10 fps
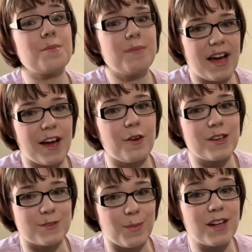My hair
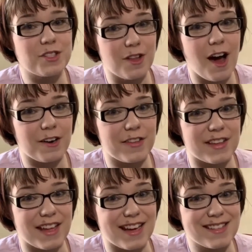was much longer
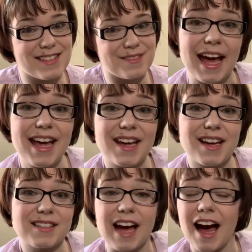than this,
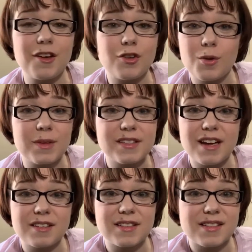and I don't normally
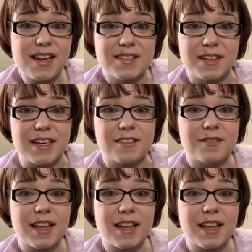sound this nasally.